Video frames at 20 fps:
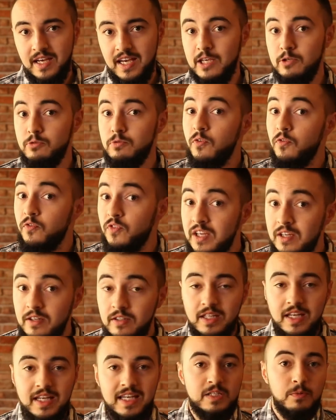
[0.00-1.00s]
He's
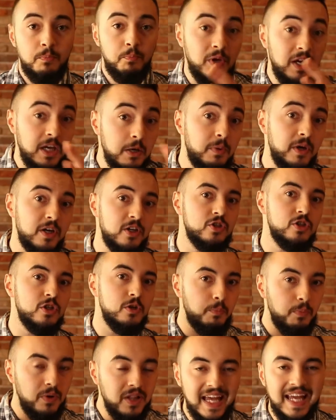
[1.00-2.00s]
revealed his big picture
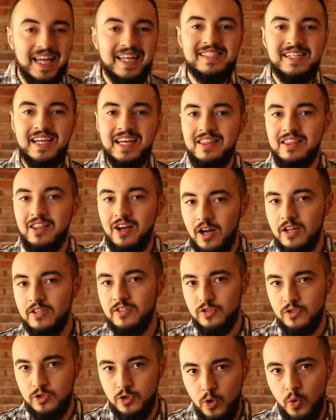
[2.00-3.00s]
plans and
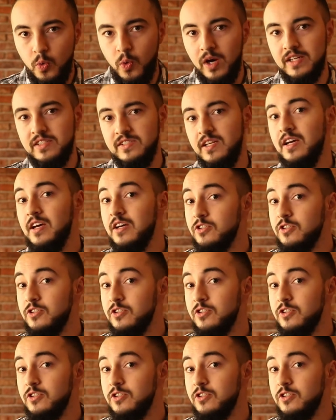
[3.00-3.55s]
thoughts to us